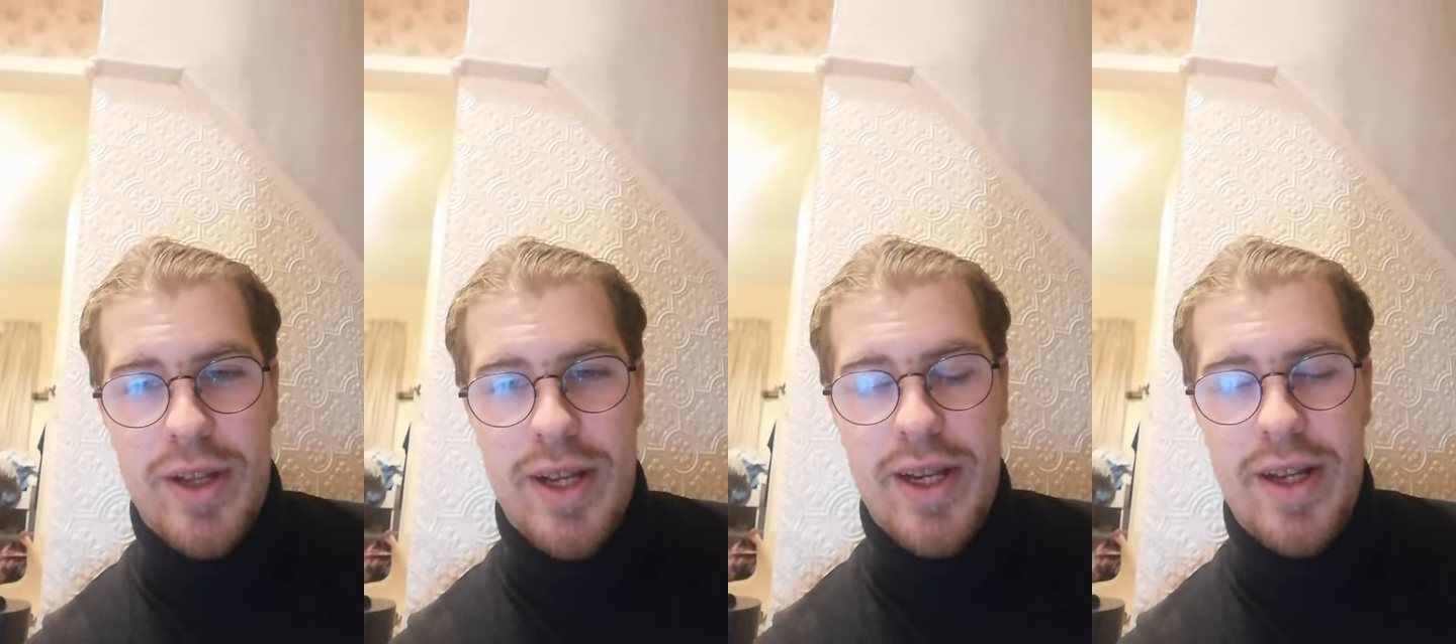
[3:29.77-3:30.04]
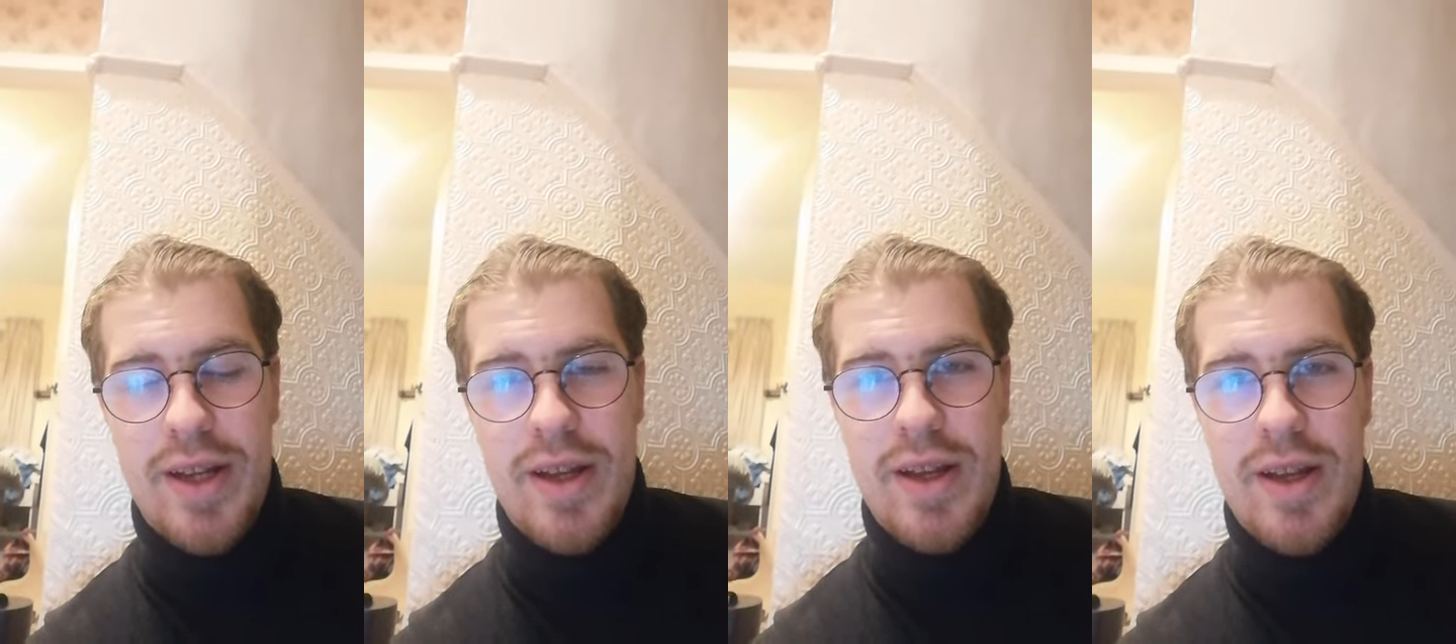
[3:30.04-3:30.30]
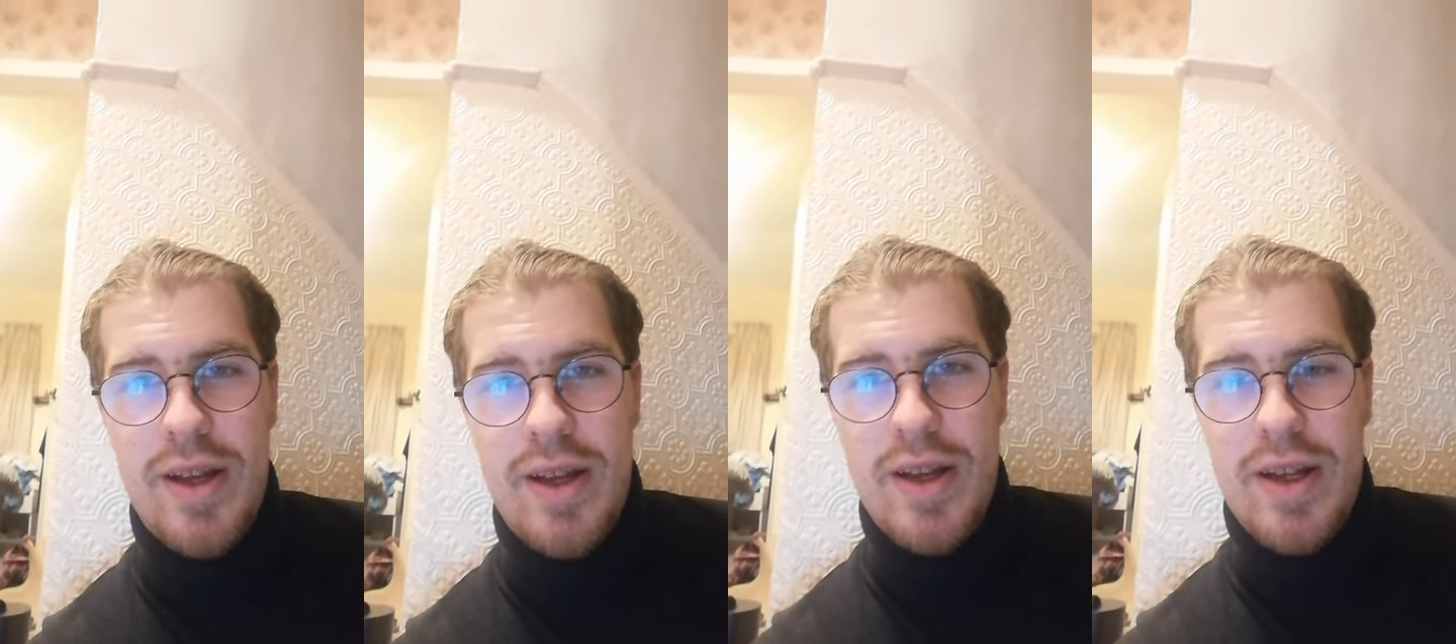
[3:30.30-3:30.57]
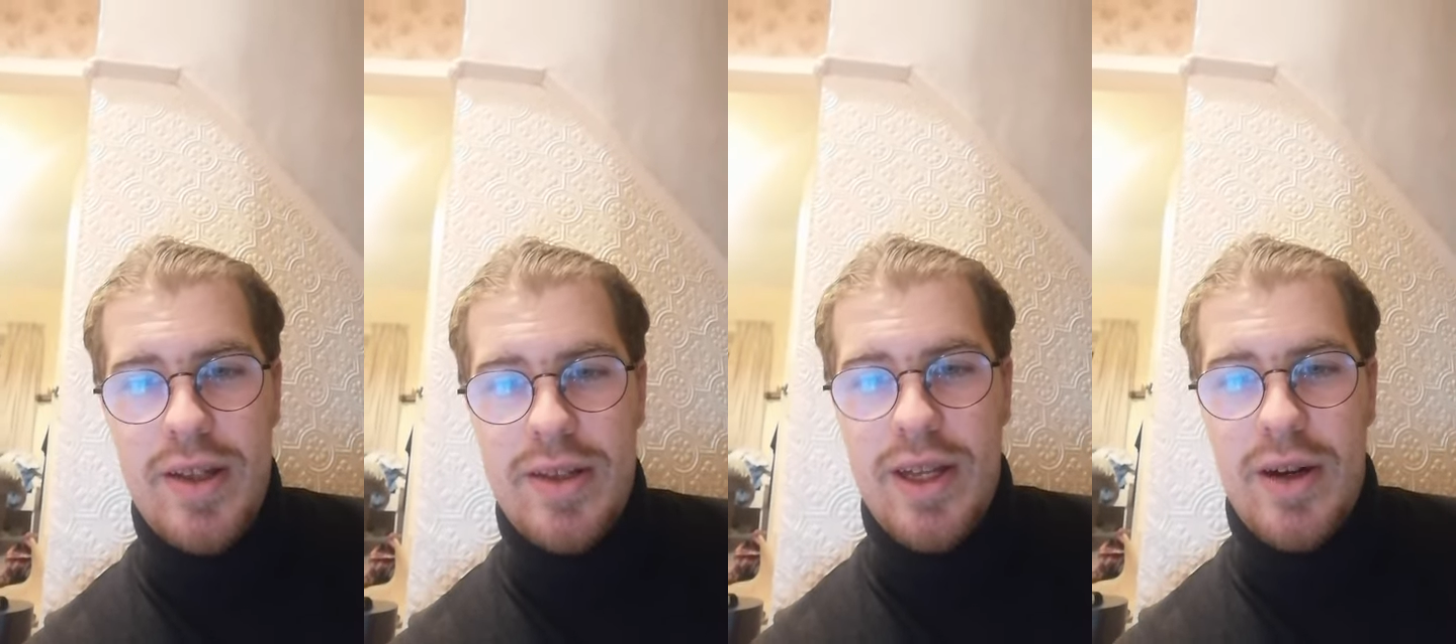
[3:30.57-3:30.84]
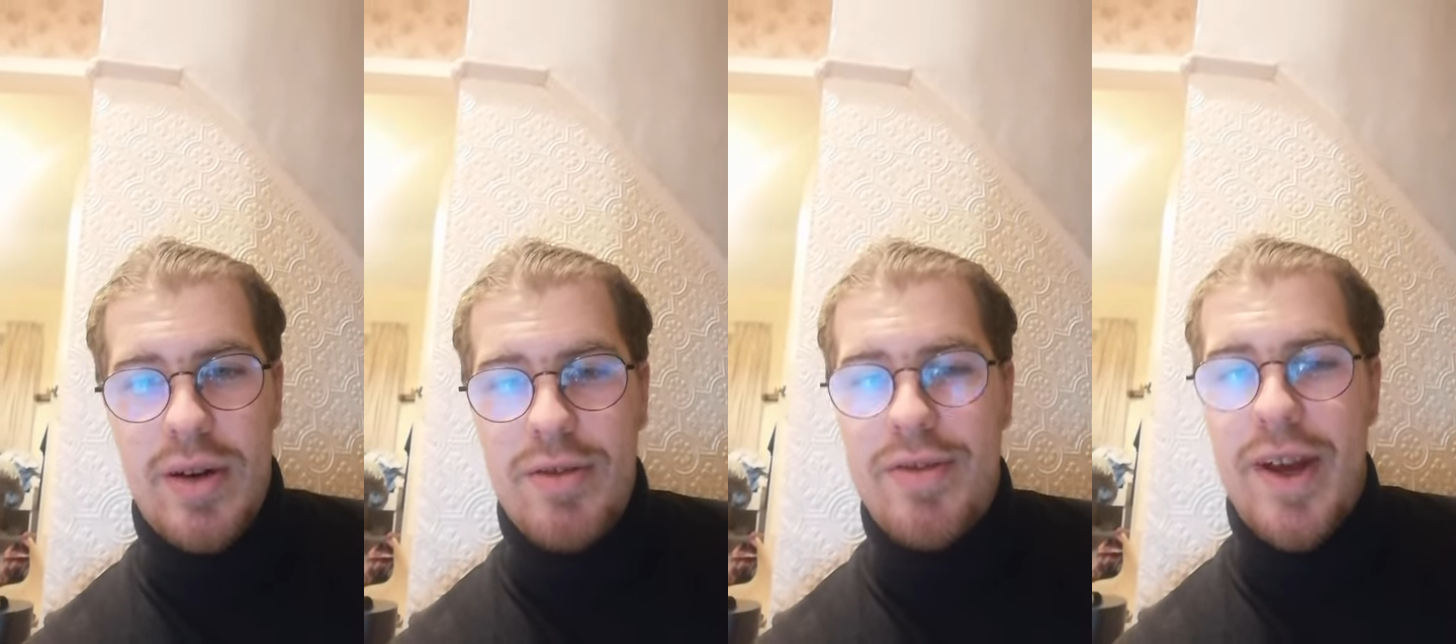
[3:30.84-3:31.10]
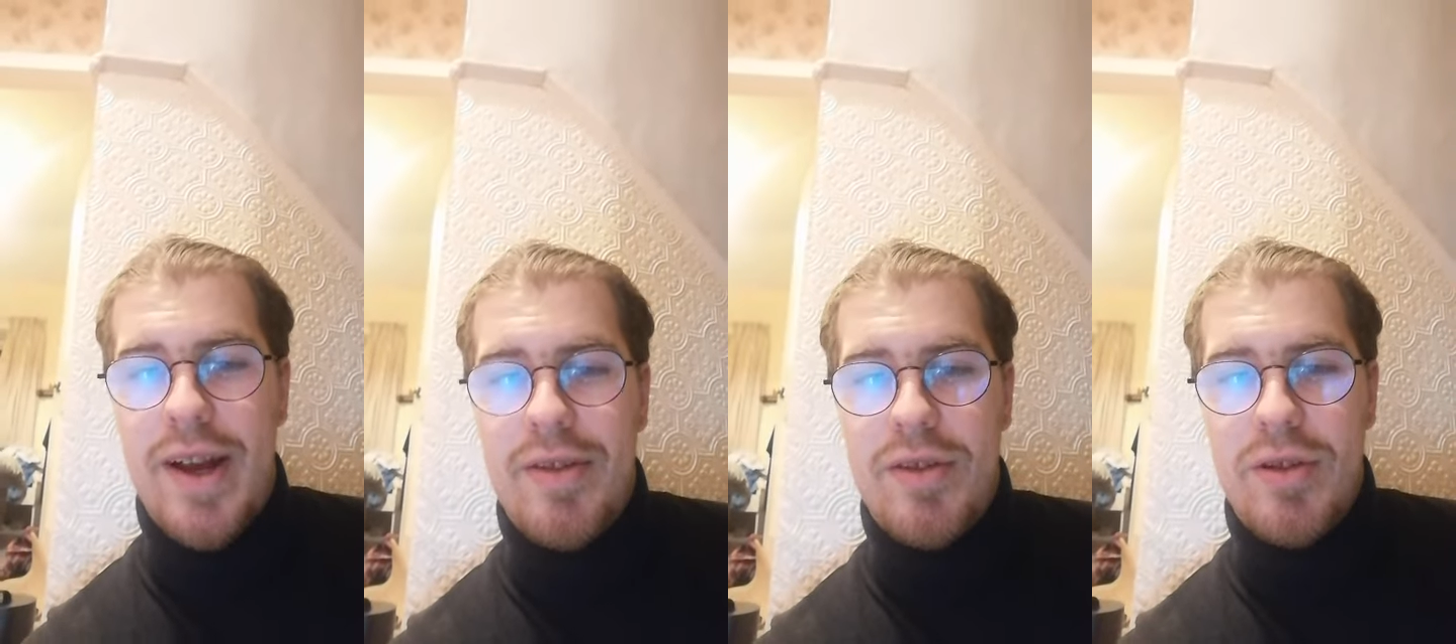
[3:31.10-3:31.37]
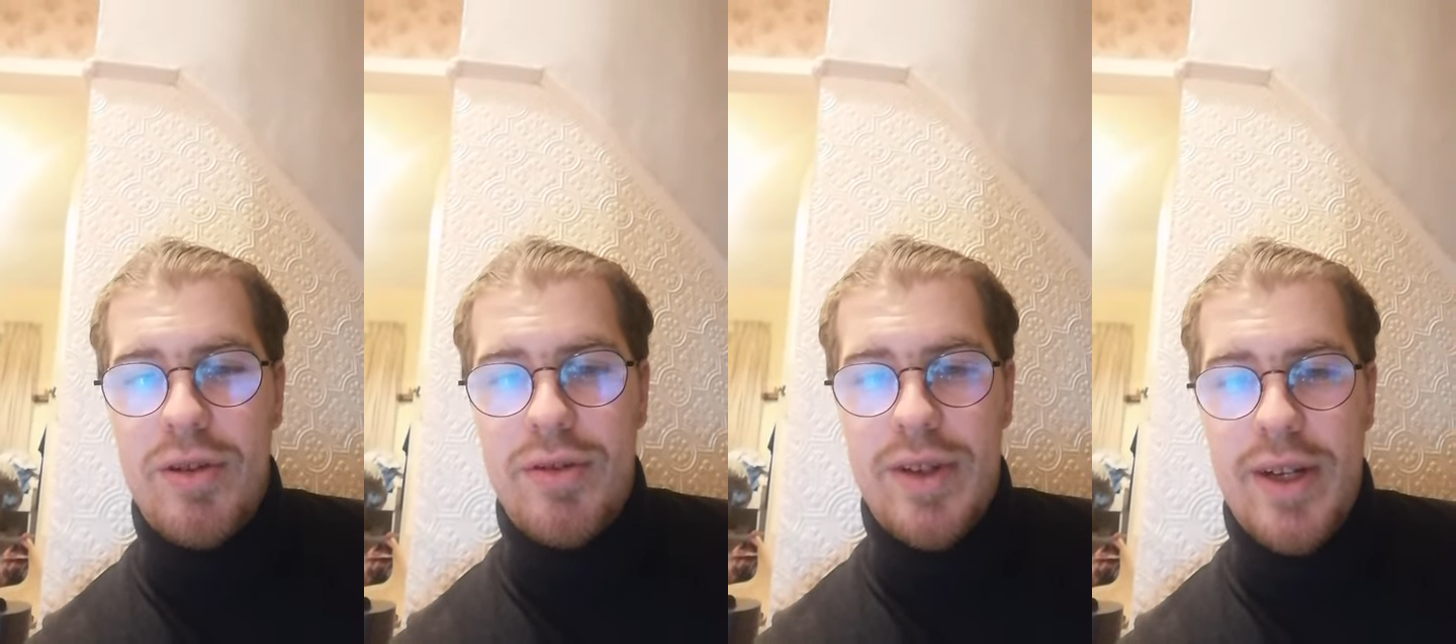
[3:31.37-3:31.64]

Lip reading: they're in favour of...